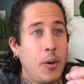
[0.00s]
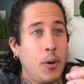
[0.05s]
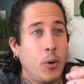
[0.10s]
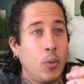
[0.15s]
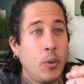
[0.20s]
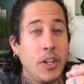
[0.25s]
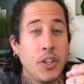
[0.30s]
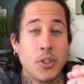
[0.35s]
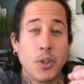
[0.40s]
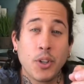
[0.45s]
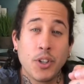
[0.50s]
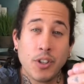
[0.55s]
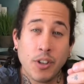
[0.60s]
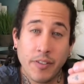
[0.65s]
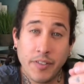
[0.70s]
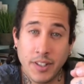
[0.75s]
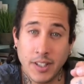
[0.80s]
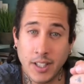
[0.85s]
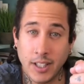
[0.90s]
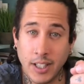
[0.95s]
Research your
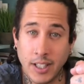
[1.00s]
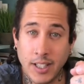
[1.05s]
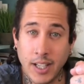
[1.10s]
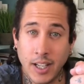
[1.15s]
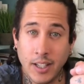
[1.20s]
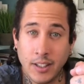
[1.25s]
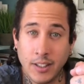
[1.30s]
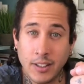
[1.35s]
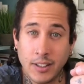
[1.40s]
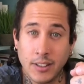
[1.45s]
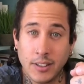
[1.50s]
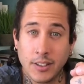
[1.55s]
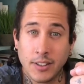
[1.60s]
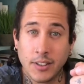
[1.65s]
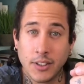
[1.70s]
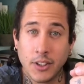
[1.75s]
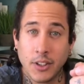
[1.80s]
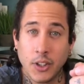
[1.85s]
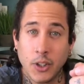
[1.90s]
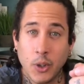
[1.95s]
facilitator.
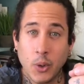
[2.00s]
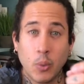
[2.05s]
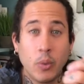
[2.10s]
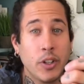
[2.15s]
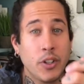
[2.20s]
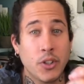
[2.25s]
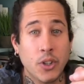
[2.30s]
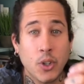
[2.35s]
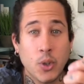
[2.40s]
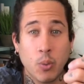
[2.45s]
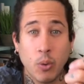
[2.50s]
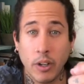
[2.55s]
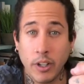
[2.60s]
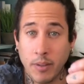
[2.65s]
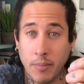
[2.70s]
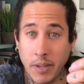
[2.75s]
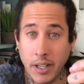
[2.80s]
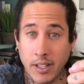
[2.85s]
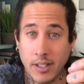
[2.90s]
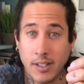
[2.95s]
Research where your
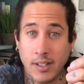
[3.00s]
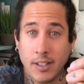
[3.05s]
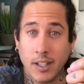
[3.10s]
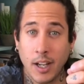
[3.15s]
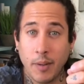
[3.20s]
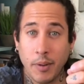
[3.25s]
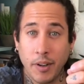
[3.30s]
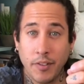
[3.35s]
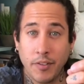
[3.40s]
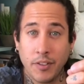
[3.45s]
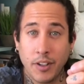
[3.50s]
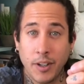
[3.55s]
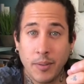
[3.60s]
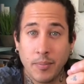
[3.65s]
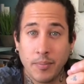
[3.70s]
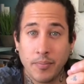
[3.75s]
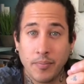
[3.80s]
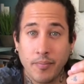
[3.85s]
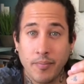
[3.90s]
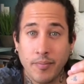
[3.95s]
medicine's coming from.